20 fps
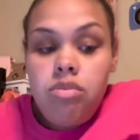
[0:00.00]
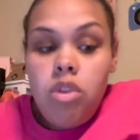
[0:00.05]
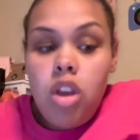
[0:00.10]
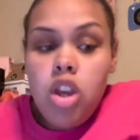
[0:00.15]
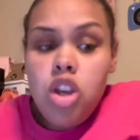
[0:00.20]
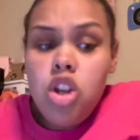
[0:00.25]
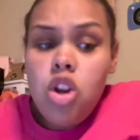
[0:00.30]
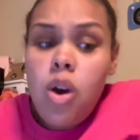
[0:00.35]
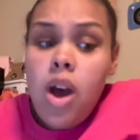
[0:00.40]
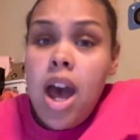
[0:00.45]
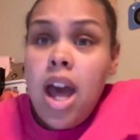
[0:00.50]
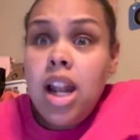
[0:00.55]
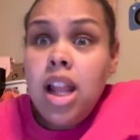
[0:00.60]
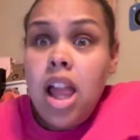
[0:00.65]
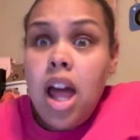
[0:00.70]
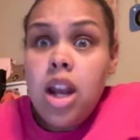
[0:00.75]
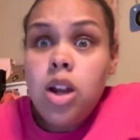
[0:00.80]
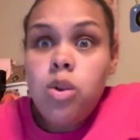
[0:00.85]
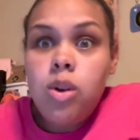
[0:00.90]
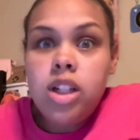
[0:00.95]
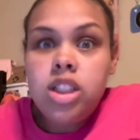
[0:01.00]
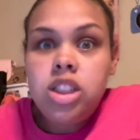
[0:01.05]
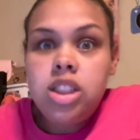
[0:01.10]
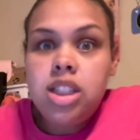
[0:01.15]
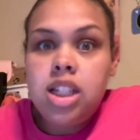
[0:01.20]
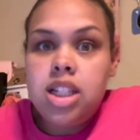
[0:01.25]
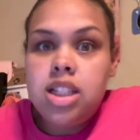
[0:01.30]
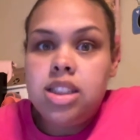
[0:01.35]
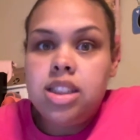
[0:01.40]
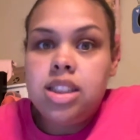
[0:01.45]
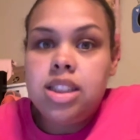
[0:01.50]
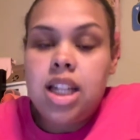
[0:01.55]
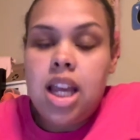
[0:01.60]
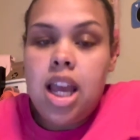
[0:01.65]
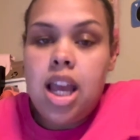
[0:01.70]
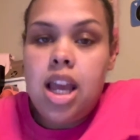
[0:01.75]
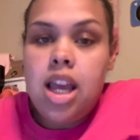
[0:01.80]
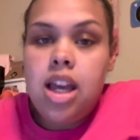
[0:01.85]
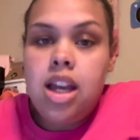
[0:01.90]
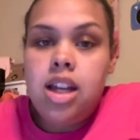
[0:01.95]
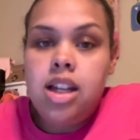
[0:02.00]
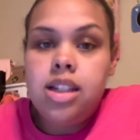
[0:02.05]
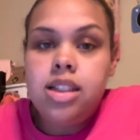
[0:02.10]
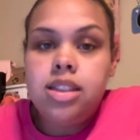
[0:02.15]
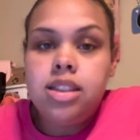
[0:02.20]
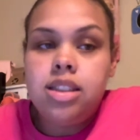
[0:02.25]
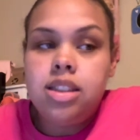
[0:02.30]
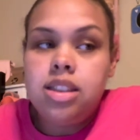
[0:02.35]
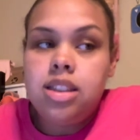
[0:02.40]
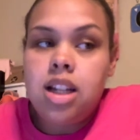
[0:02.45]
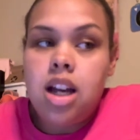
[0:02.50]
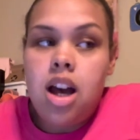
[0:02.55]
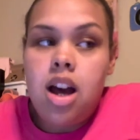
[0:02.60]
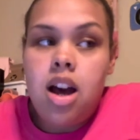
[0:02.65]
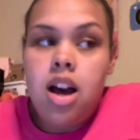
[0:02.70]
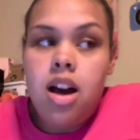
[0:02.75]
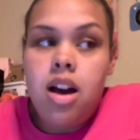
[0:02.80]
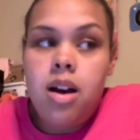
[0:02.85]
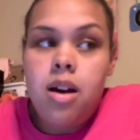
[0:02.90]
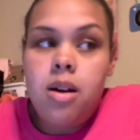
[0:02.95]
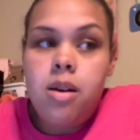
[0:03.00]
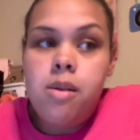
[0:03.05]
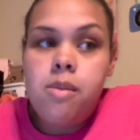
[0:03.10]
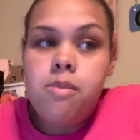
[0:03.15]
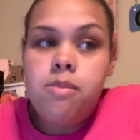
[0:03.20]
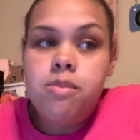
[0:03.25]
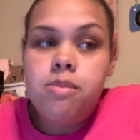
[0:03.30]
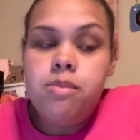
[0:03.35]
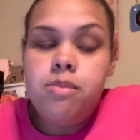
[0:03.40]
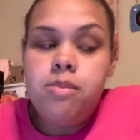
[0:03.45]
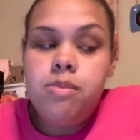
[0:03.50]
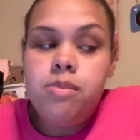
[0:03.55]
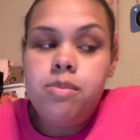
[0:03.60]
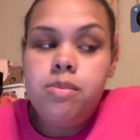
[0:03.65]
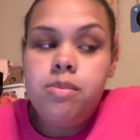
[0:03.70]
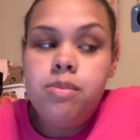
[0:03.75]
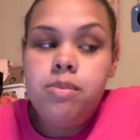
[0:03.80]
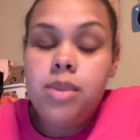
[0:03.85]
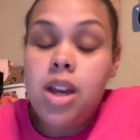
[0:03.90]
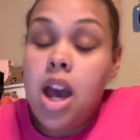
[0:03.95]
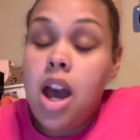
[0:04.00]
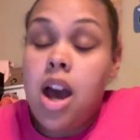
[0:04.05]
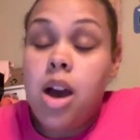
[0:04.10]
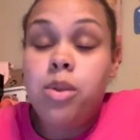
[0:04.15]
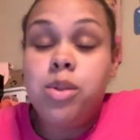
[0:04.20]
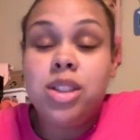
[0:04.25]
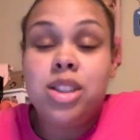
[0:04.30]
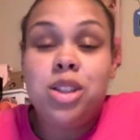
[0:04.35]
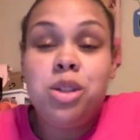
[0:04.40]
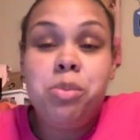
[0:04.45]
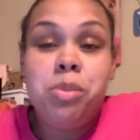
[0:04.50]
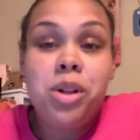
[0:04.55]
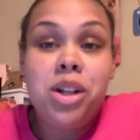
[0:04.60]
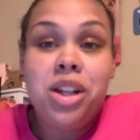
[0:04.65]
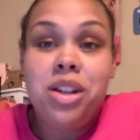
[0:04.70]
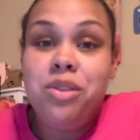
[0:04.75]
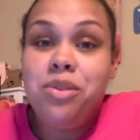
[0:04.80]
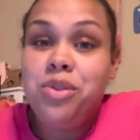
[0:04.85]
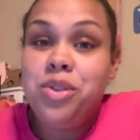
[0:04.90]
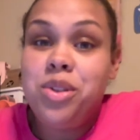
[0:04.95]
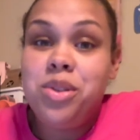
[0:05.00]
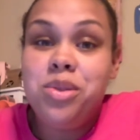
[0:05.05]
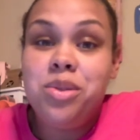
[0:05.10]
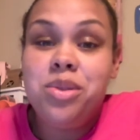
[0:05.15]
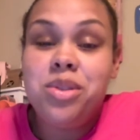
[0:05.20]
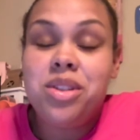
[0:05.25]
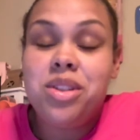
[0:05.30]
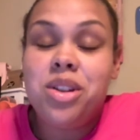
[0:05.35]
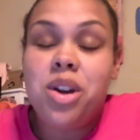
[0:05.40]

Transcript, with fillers: you know, I had a lot of questions and um yeah, I was super confused.